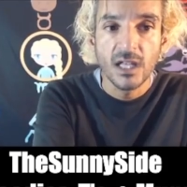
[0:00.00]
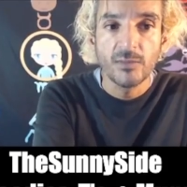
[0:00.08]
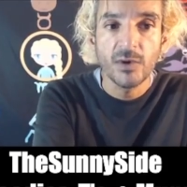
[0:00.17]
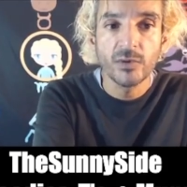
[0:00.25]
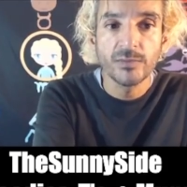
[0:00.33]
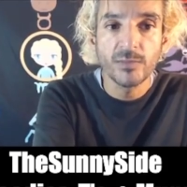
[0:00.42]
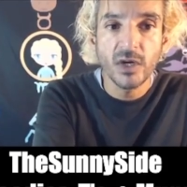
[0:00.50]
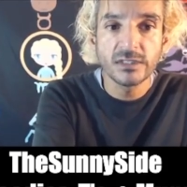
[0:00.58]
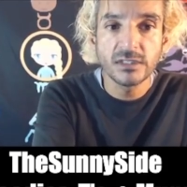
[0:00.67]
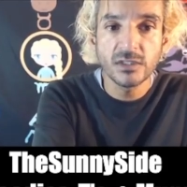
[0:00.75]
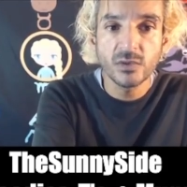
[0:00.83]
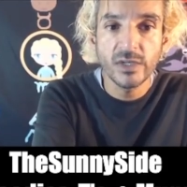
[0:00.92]
But with Mars
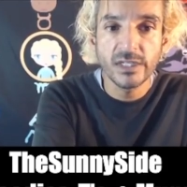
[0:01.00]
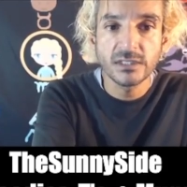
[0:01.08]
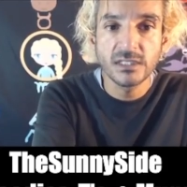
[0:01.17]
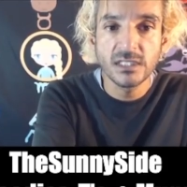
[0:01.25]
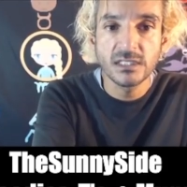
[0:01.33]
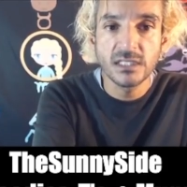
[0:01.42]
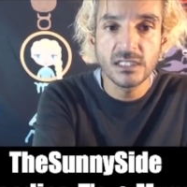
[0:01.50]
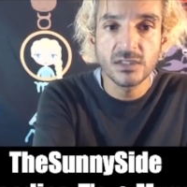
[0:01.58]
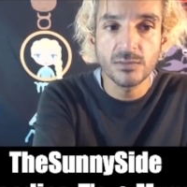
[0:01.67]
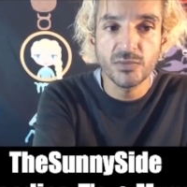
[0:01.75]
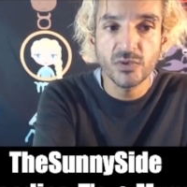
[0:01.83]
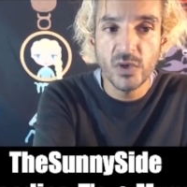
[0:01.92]
and Aquarius, these needs are
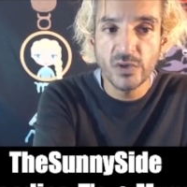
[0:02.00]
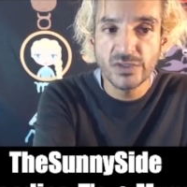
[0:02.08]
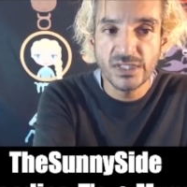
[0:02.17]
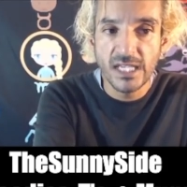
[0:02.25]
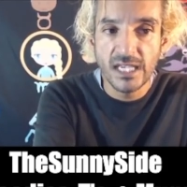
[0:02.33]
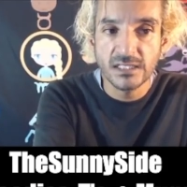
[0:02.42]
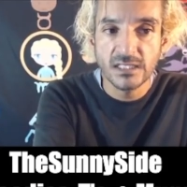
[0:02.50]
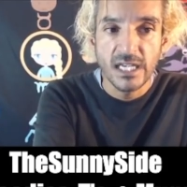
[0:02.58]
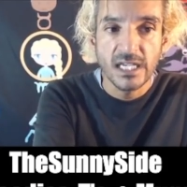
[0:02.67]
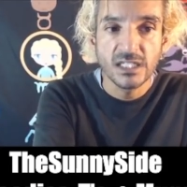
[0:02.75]
processed